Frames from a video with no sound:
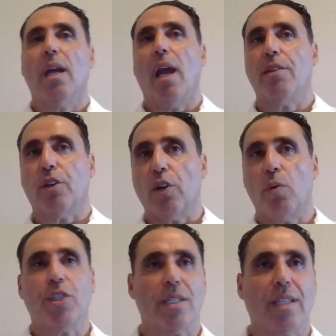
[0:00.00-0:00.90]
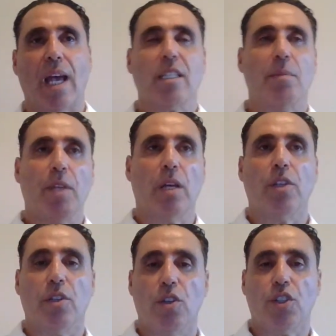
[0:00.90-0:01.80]
And the girl was just asked them, you
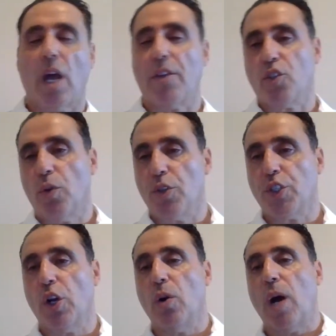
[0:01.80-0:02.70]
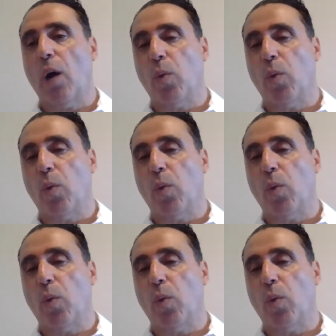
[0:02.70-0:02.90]
know, you saw so-and-so,